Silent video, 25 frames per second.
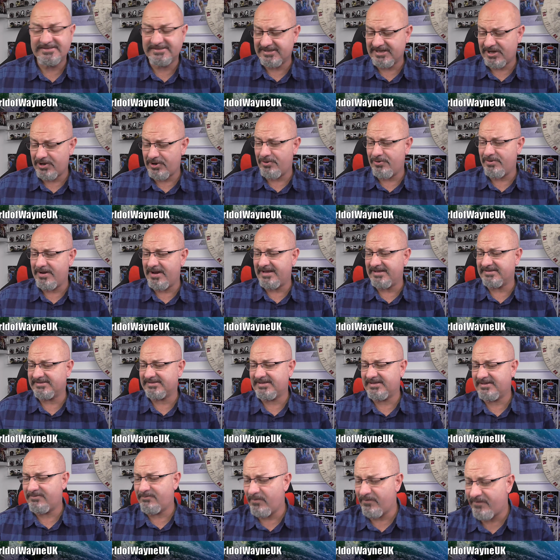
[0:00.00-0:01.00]
so
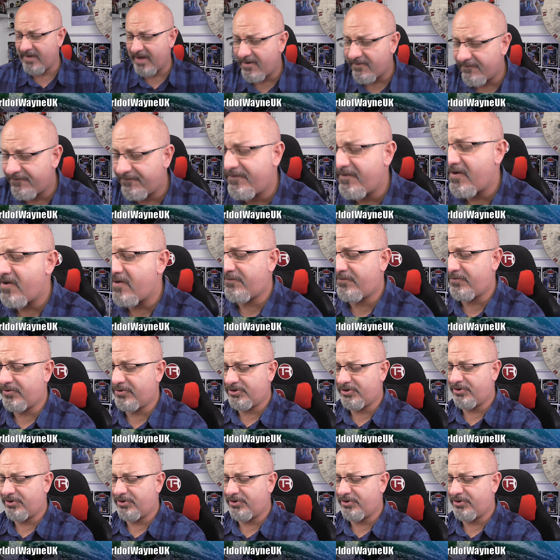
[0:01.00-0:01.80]
let's, without further